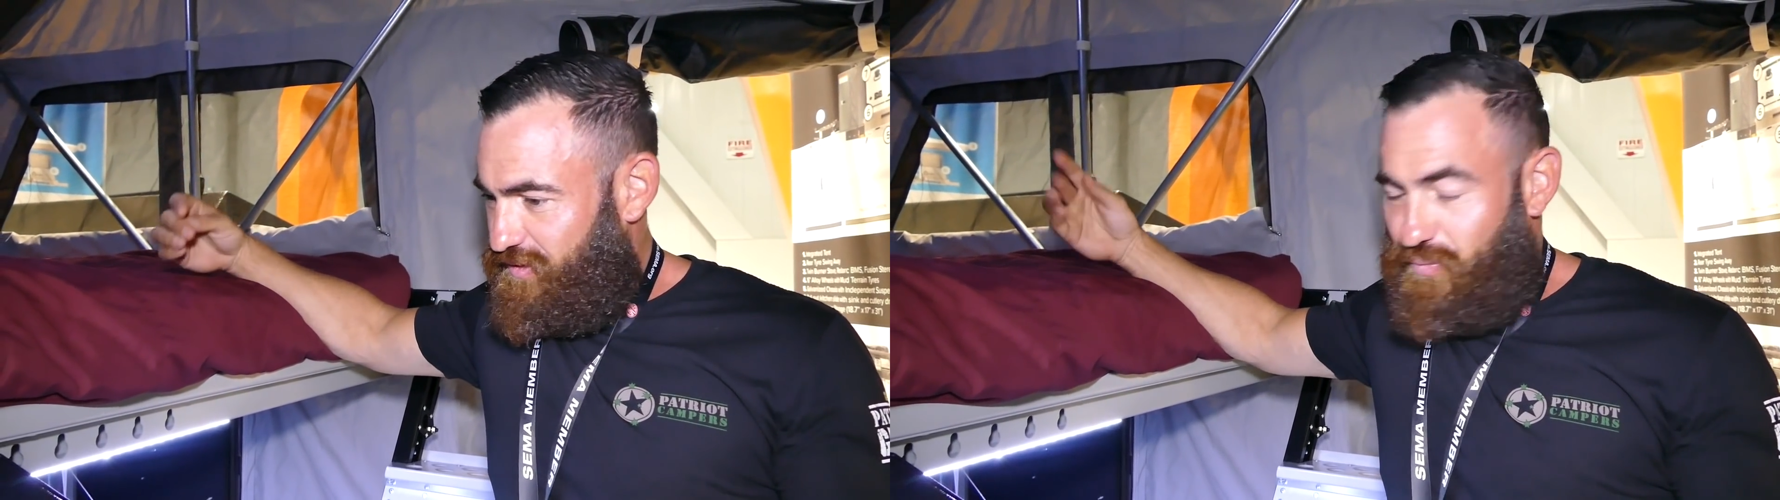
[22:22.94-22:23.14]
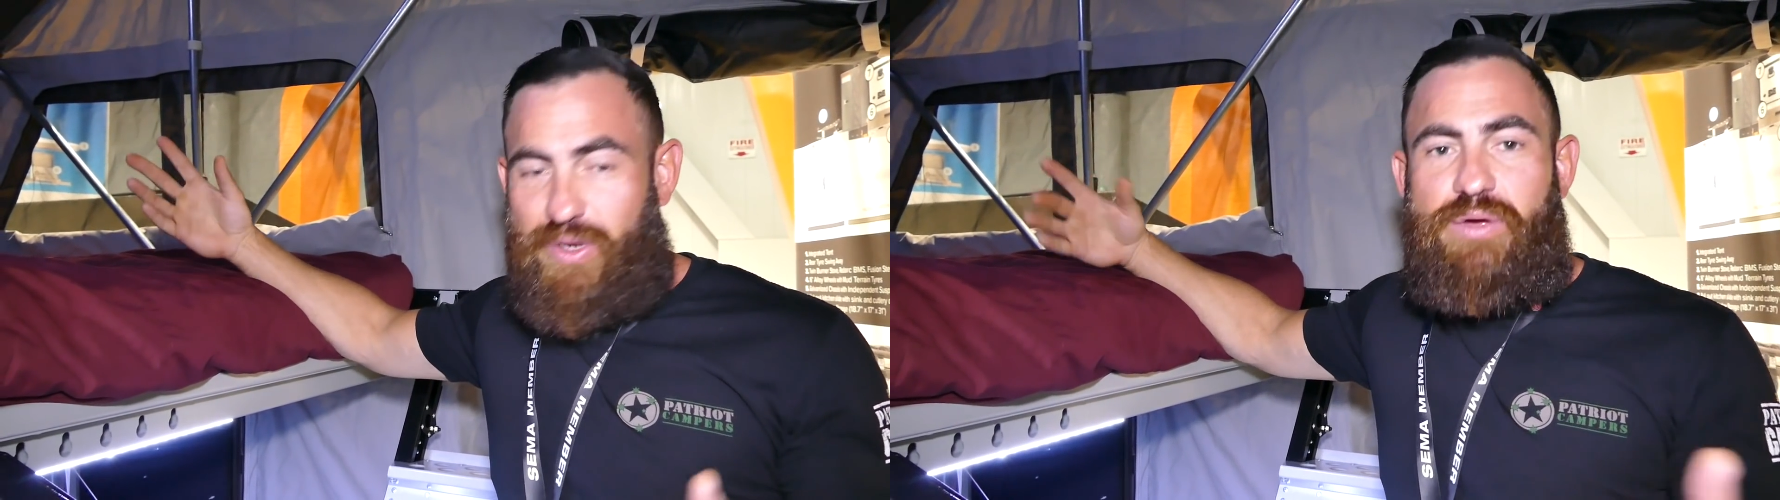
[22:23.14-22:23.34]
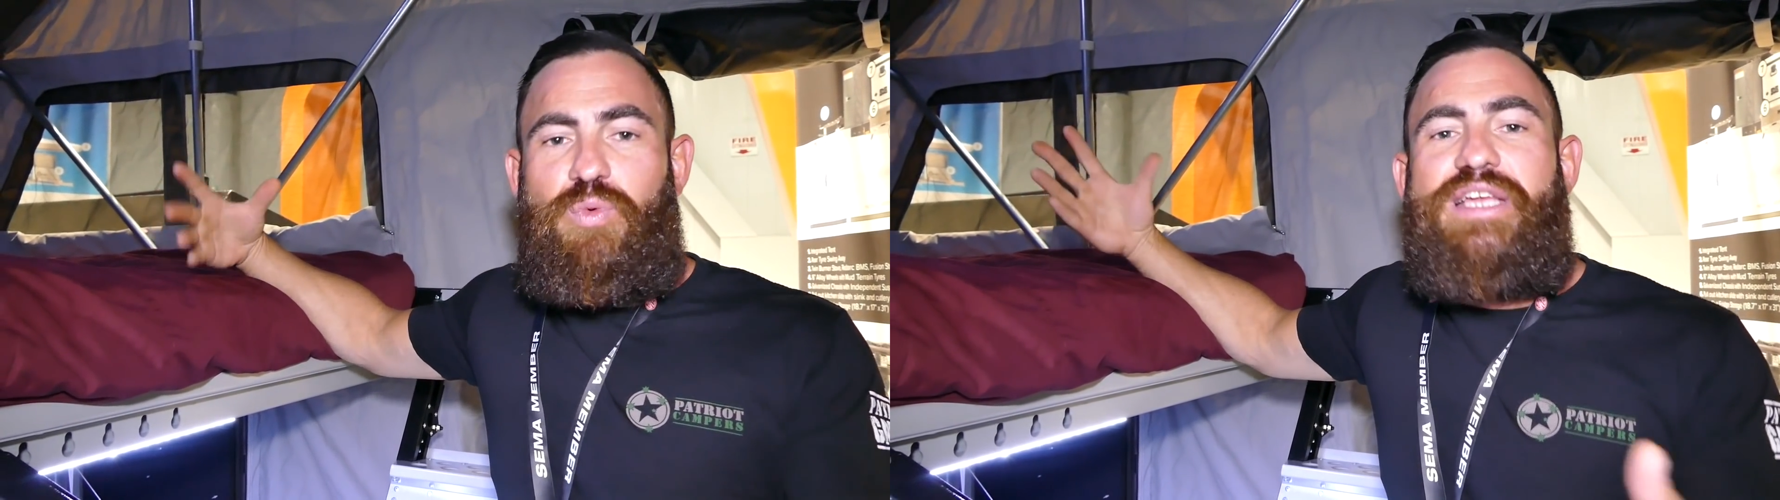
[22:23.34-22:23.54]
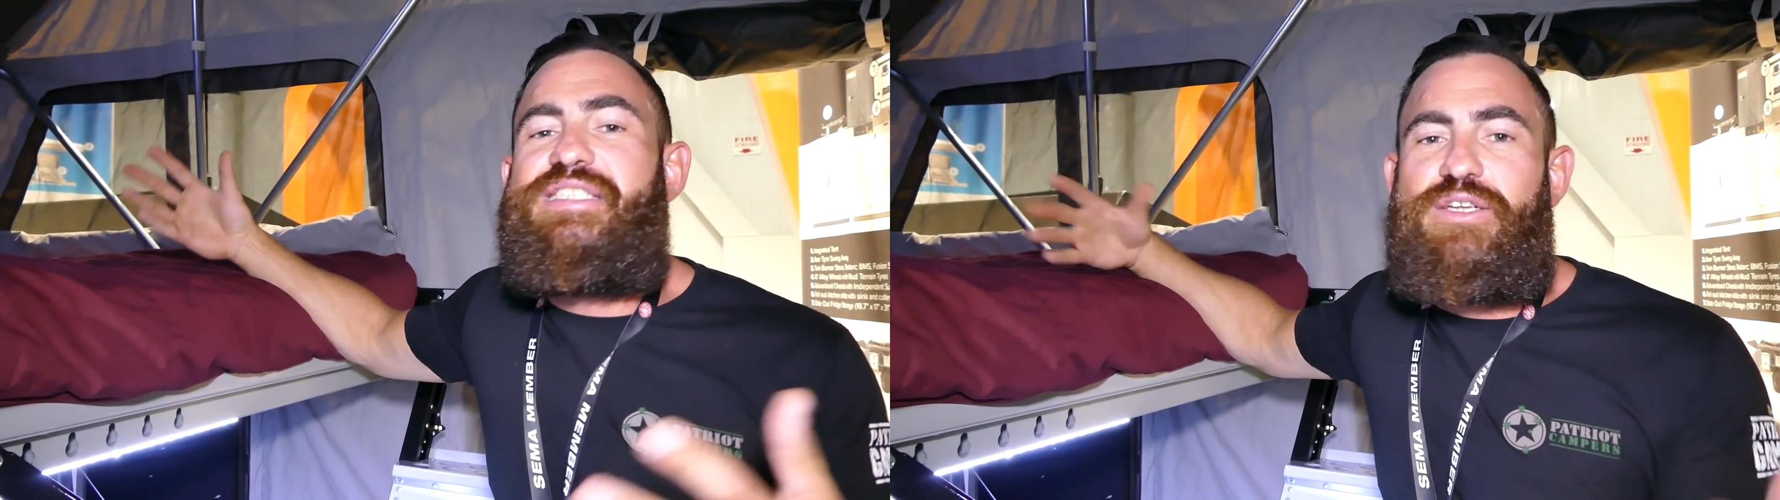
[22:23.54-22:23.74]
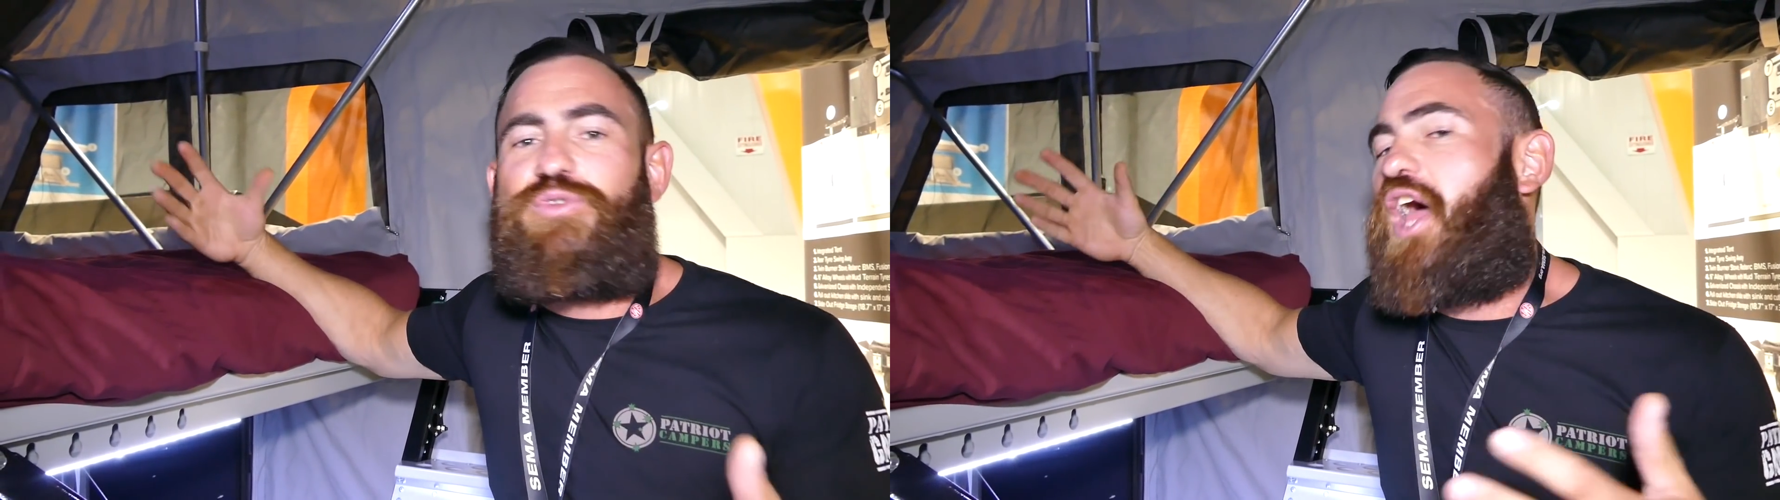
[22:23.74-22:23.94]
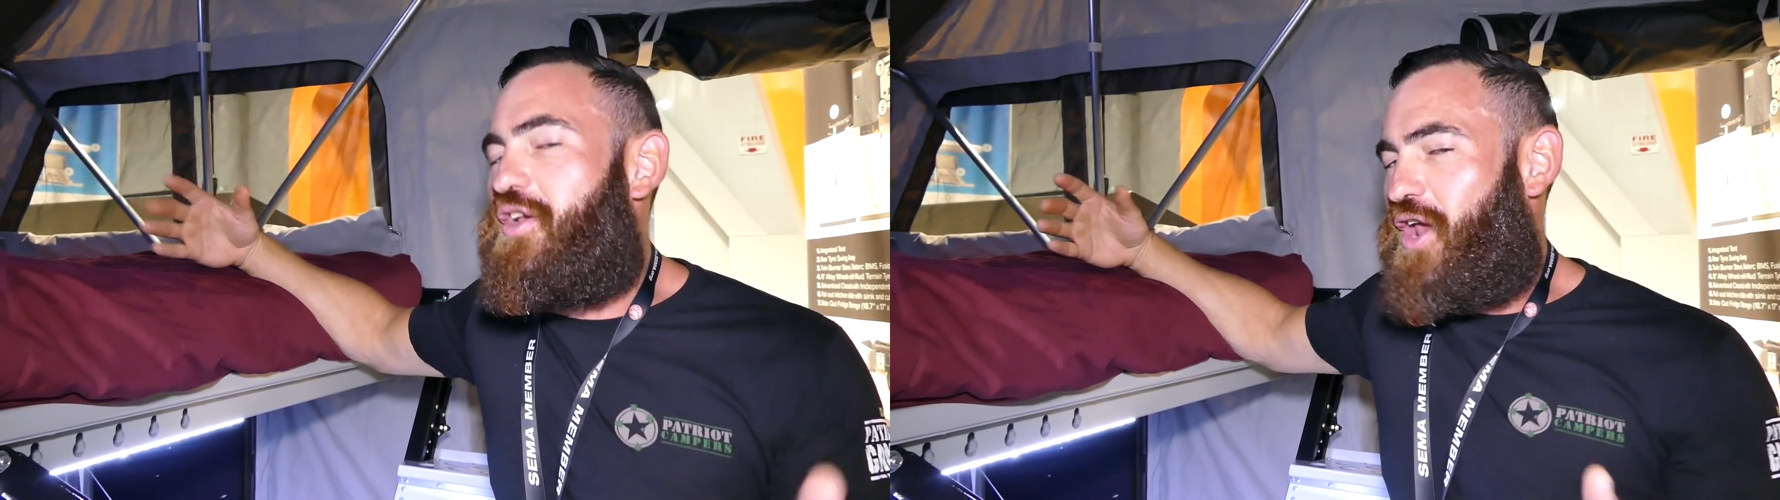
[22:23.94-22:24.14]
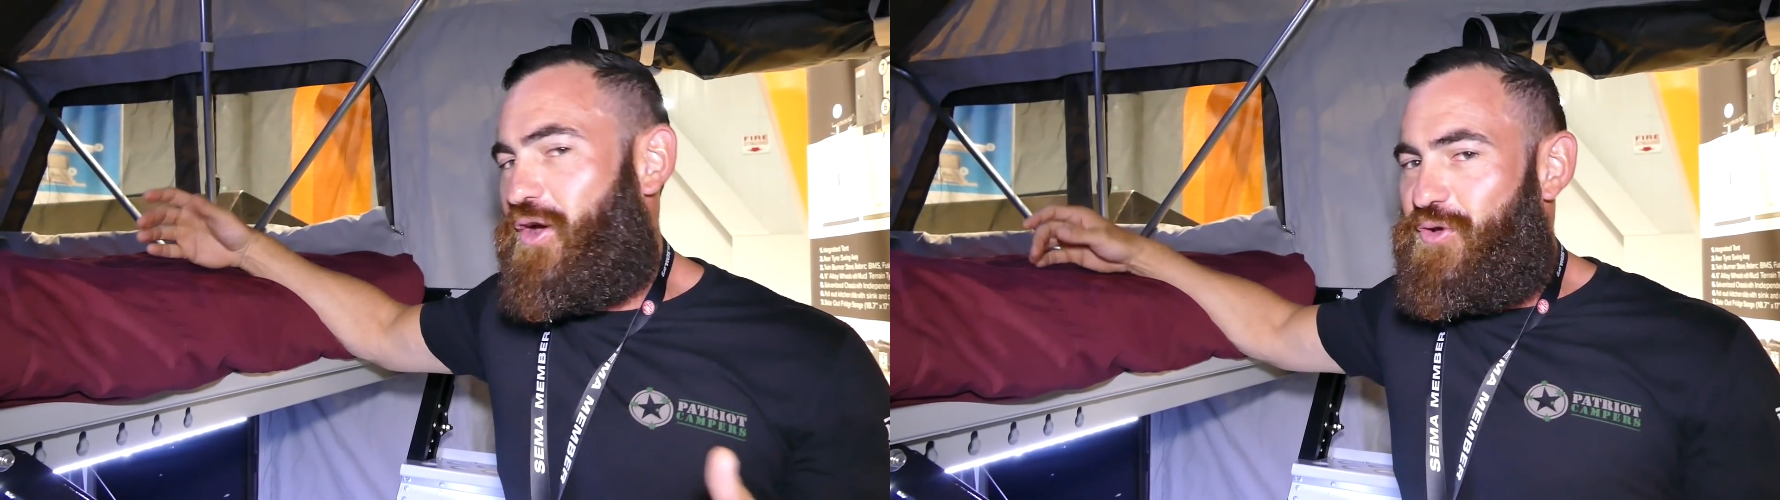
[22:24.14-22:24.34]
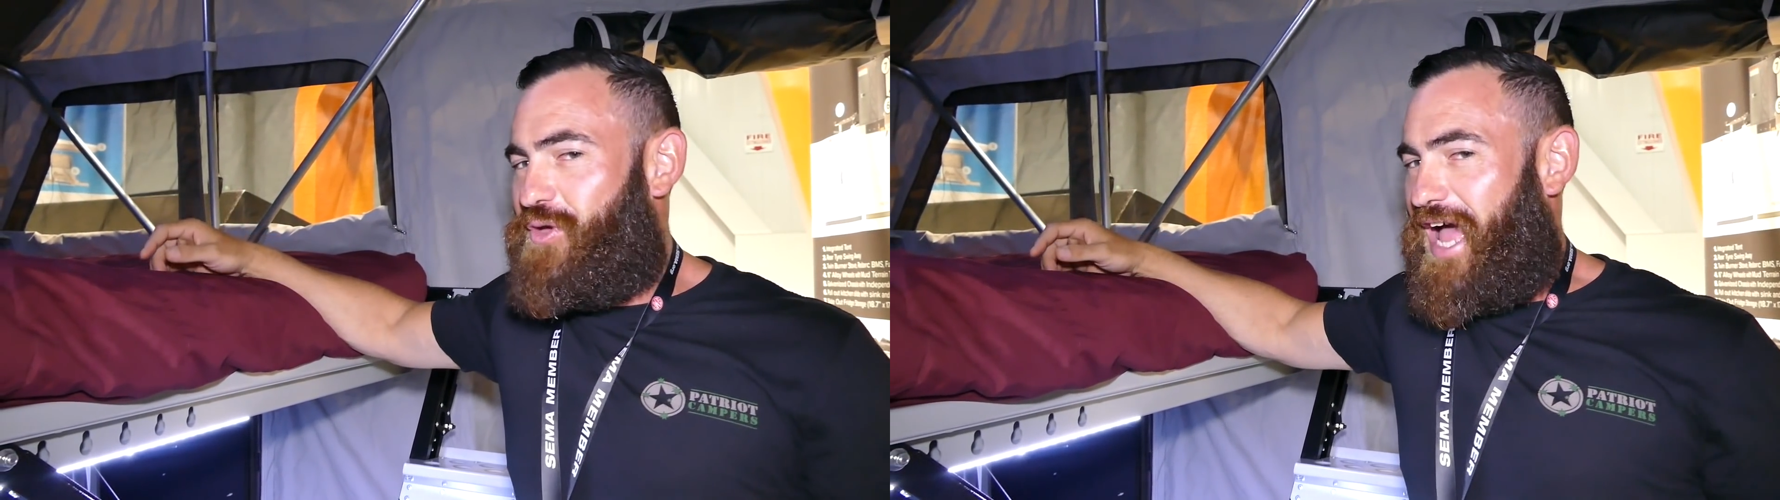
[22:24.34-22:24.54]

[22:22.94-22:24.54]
we still don't know who